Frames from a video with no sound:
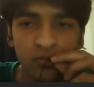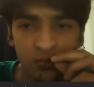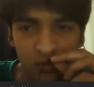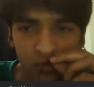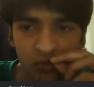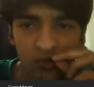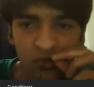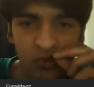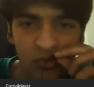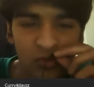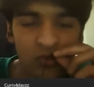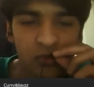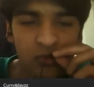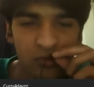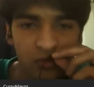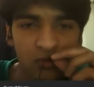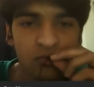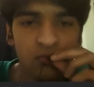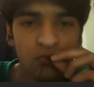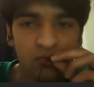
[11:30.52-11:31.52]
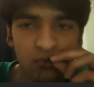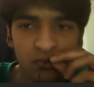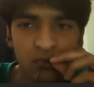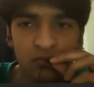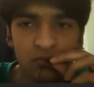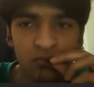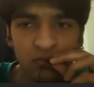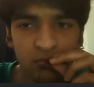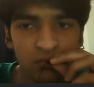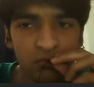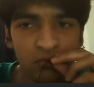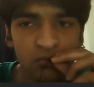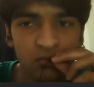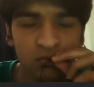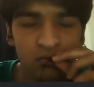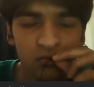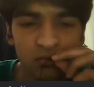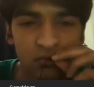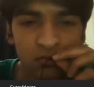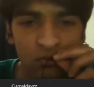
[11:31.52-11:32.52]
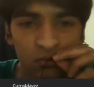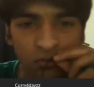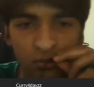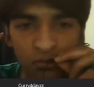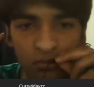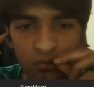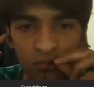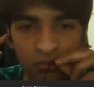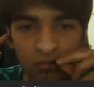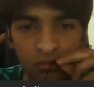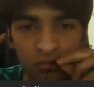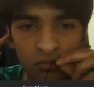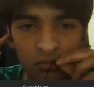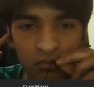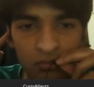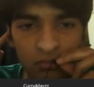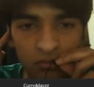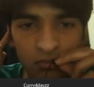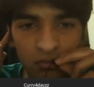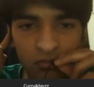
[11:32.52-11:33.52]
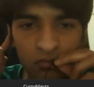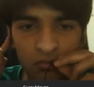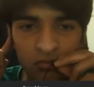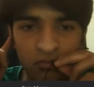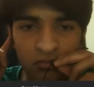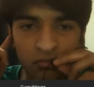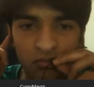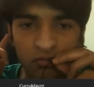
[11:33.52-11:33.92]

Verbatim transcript: so does anyone else listen to this album? No.